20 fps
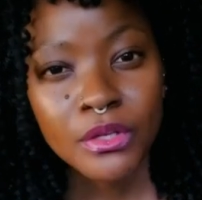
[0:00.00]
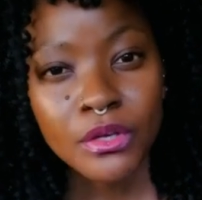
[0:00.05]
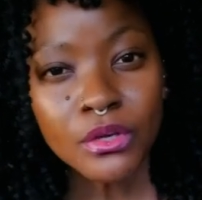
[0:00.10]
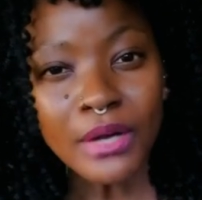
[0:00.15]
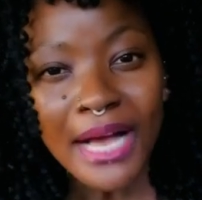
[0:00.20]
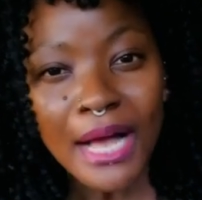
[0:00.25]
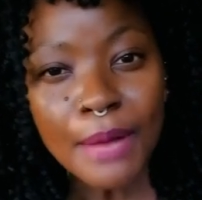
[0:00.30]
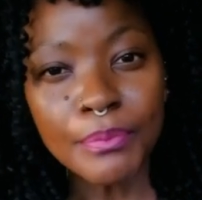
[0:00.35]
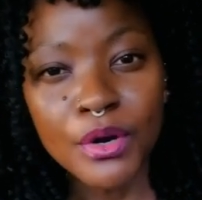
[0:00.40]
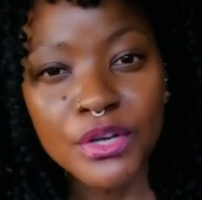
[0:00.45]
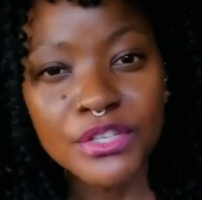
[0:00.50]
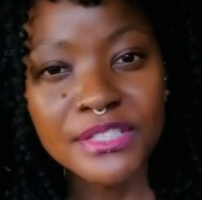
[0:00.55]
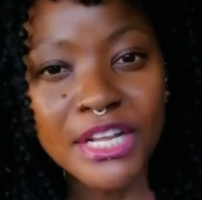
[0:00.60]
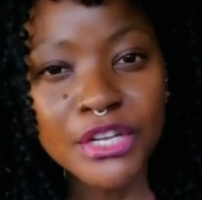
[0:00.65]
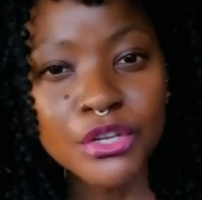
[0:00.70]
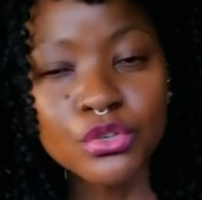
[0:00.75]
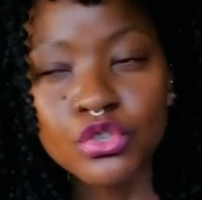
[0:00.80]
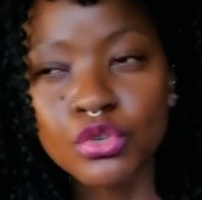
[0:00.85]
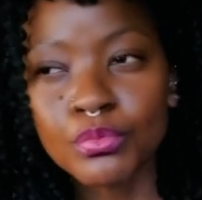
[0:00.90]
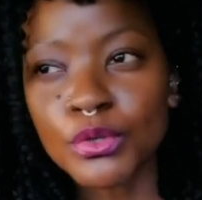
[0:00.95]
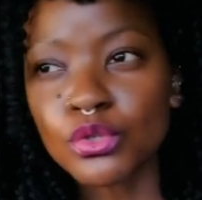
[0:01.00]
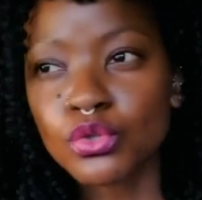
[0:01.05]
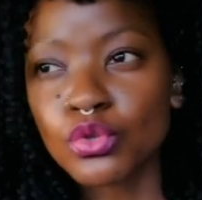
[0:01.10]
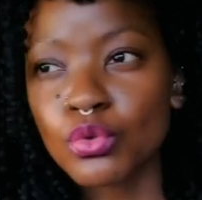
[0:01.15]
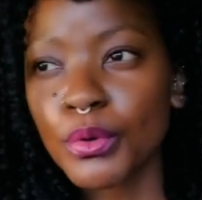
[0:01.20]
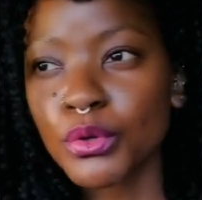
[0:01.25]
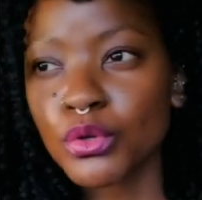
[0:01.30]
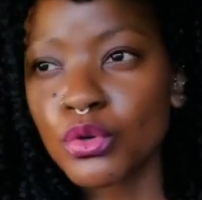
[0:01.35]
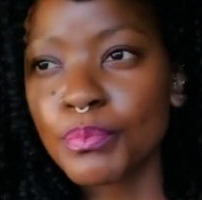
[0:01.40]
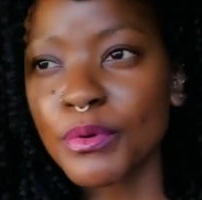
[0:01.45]
You're like a person that used to be
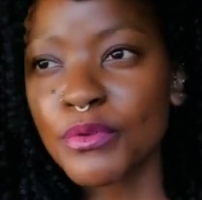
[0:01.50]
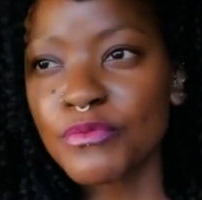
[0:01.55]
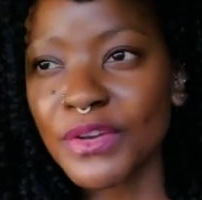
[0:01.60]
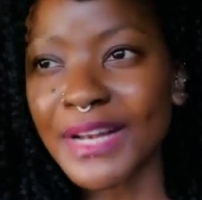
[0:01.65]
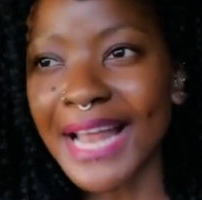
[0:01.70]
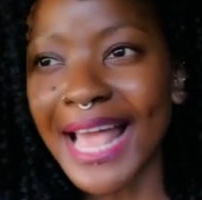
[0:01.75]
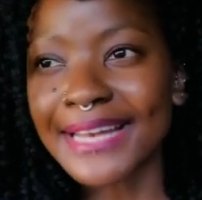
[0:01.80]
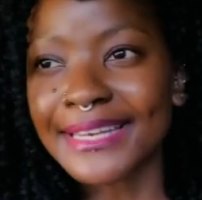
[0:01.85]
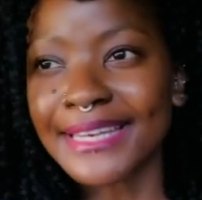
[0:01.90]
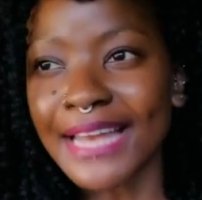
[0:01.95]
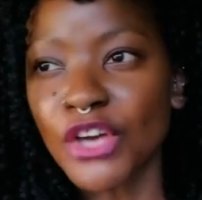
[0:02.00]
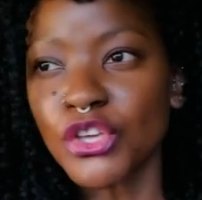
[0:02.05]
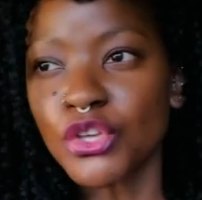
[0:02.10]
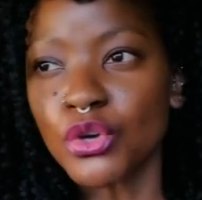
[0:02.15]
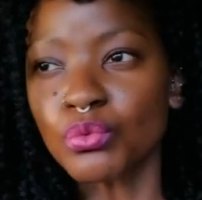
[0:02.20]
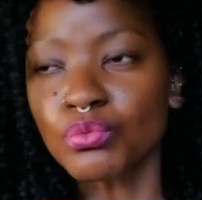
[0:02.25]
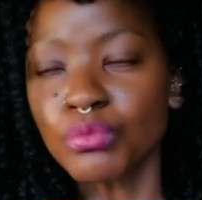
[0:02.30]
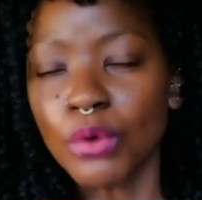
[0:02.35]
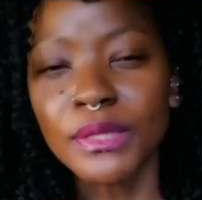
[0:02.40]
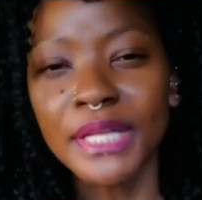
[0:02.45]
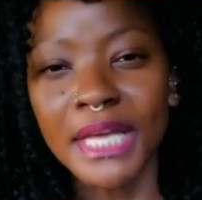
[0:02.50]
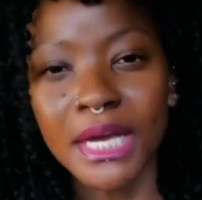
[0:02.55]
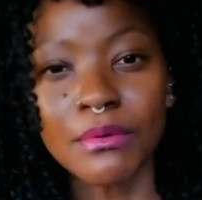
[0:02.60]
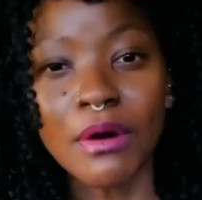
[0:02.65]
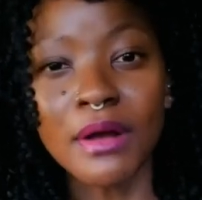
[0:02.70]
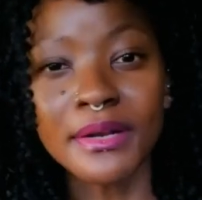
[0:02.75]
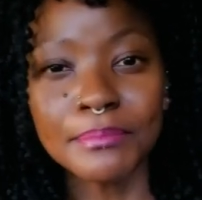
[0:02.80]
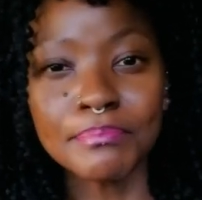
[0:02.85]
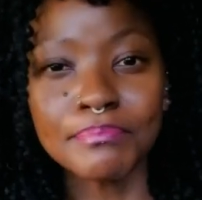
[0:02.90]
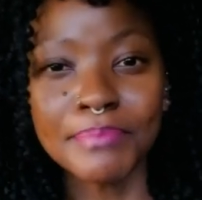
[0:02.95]
super duper fit and now you're rolling
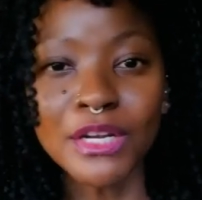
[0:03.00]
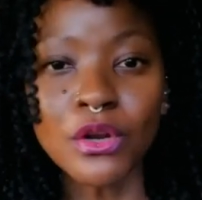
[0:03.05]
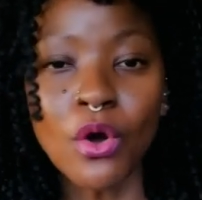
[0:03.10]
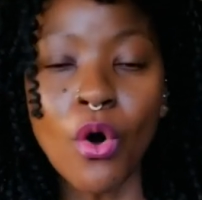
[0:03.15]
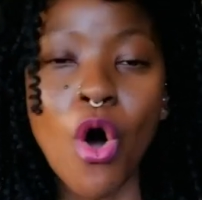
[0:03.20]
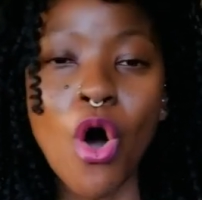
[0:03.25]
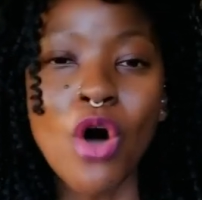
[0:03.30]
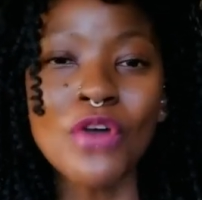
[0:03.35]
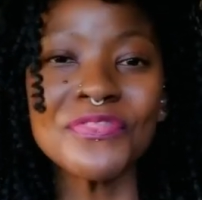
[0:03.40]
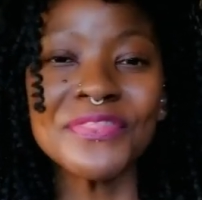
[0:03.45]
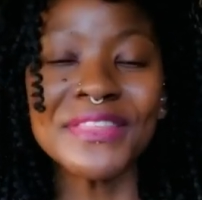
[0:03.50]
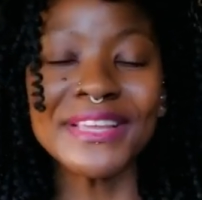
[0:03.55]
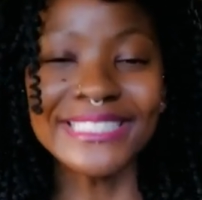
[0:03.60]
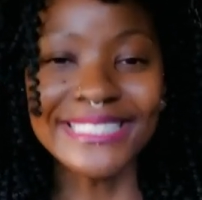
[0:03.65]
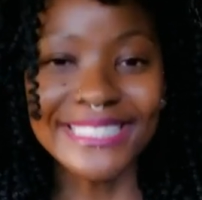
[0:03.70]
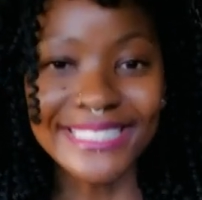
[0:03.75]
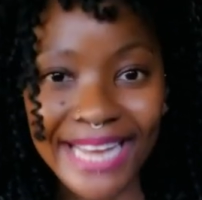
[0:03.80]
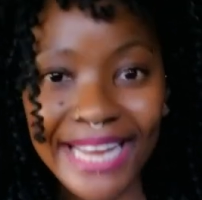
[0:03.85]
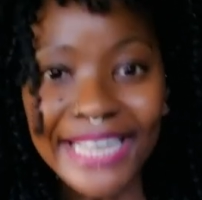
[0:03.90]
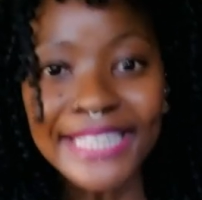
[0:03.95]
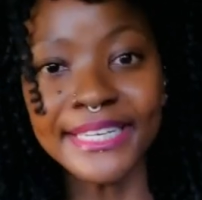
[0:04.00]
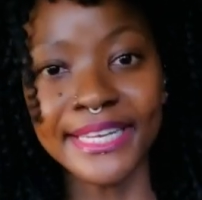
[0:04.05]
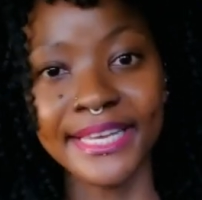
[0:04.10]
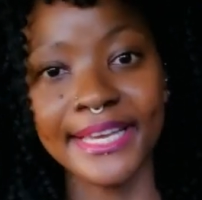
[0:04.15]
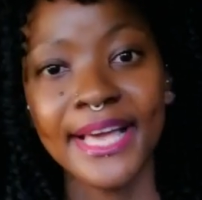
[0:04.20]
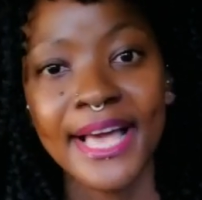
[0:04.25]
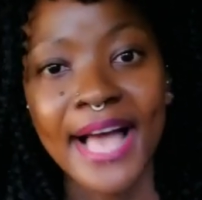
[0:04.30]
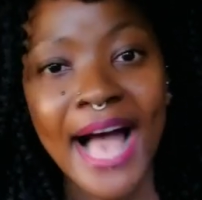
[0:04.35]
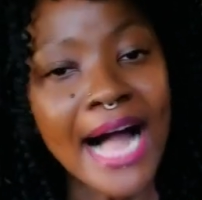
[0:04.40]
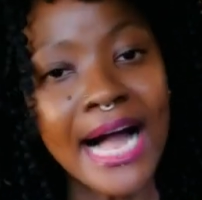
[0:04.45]
around in bed on the daily.
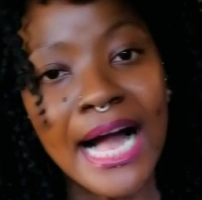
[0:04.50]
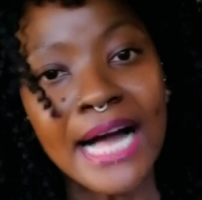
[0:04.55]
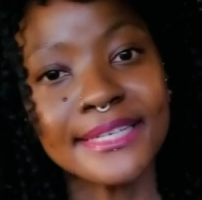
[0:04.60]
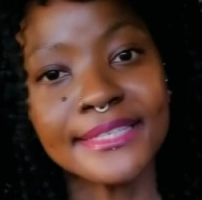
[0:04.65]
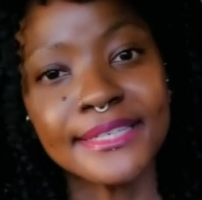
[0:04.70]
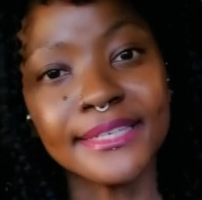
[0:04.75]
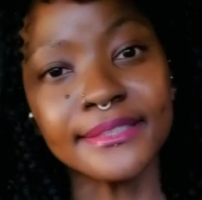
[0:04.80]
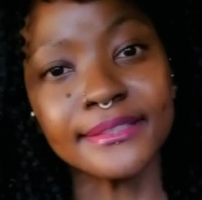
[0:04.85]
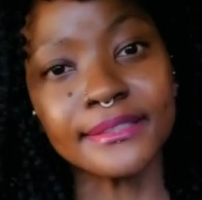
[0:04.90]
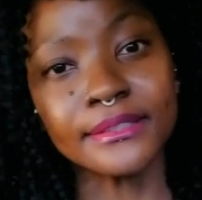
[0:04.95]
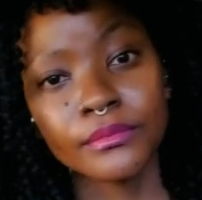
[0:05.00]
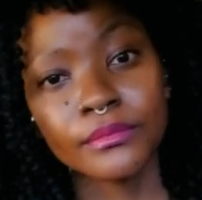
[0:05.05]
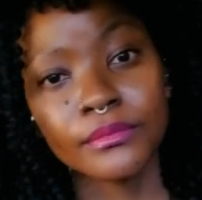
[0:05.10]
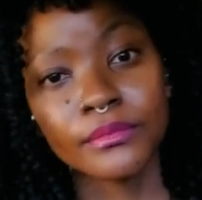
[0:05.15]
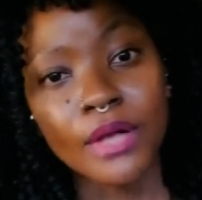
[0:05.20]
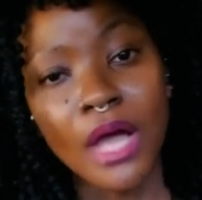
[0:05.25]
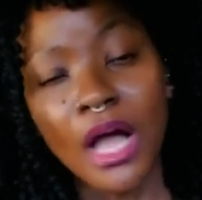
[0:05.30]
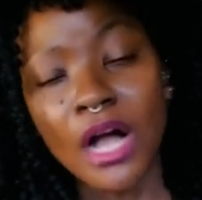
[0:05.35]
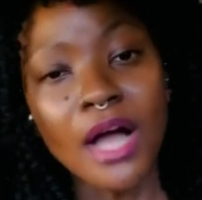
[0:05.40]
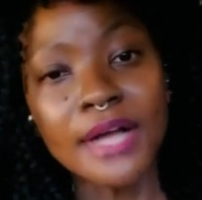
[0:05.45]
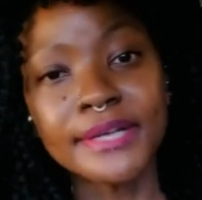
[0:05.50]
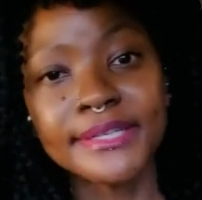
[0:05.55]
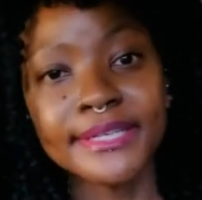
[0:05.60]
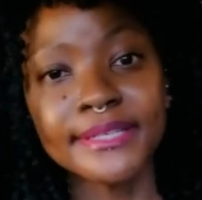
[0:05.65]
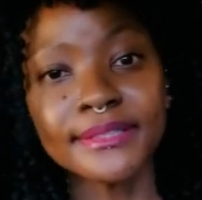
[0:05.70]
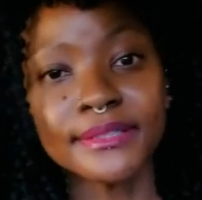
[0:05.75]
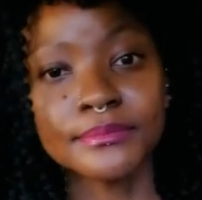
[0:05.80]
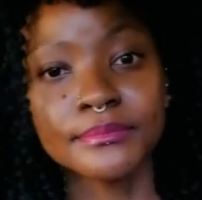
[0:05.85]
I can't deal. I can't deal.